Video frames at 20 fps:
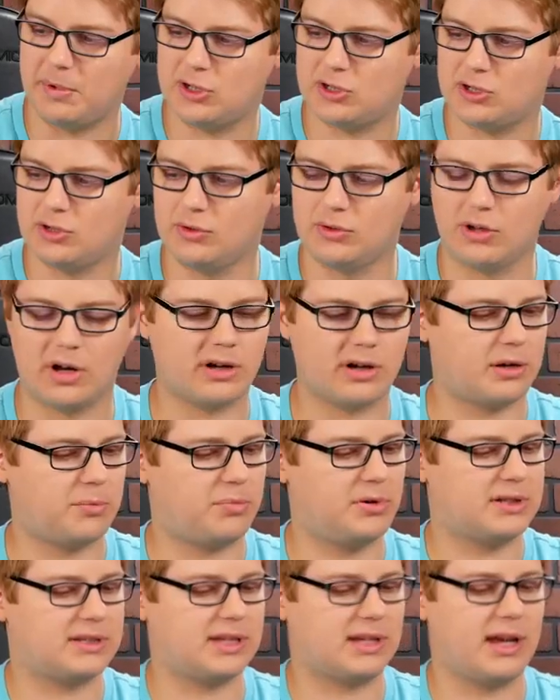me too long to
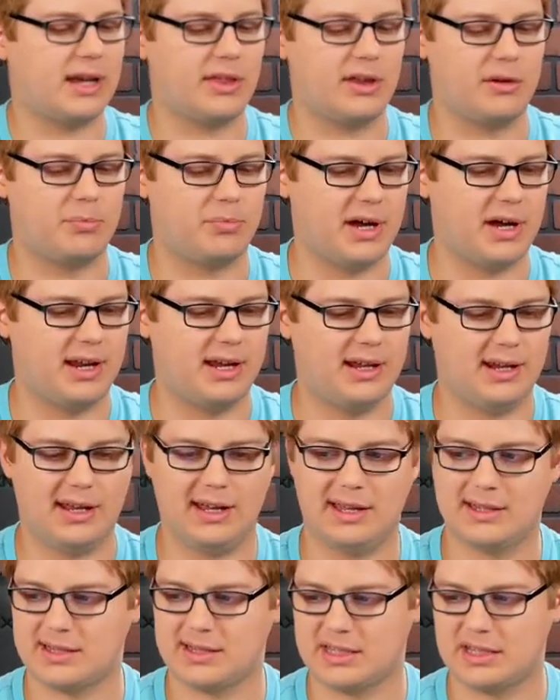put together, but it
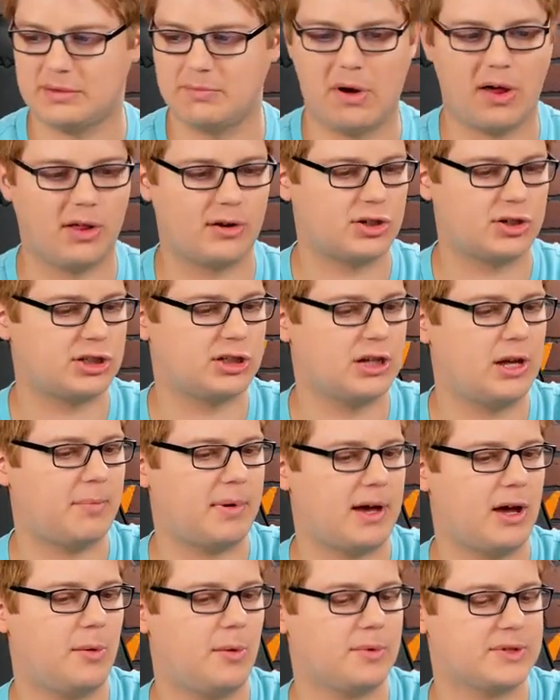is a smaller ship.
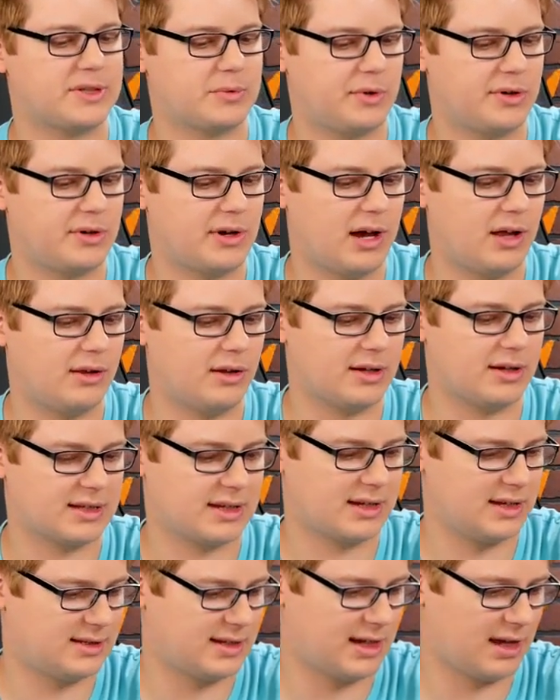I almost wonder how long it's
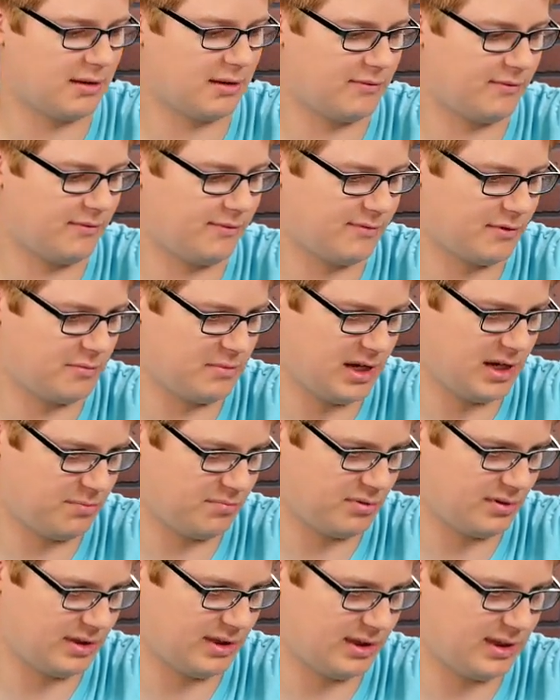gonna take for me to
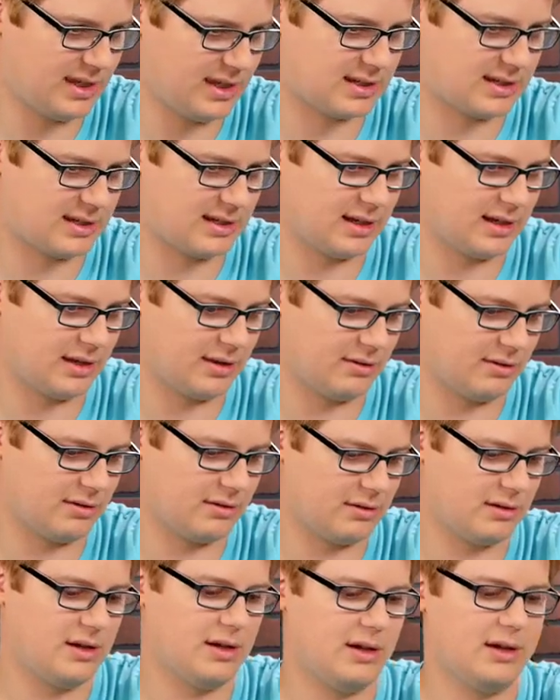put this
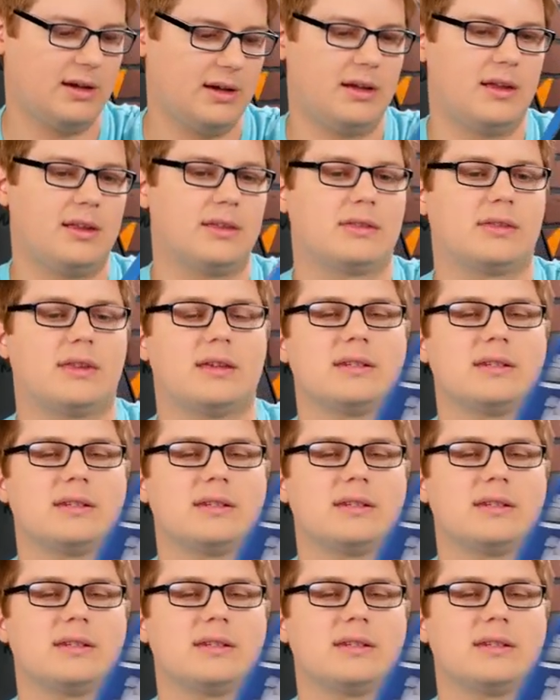together. It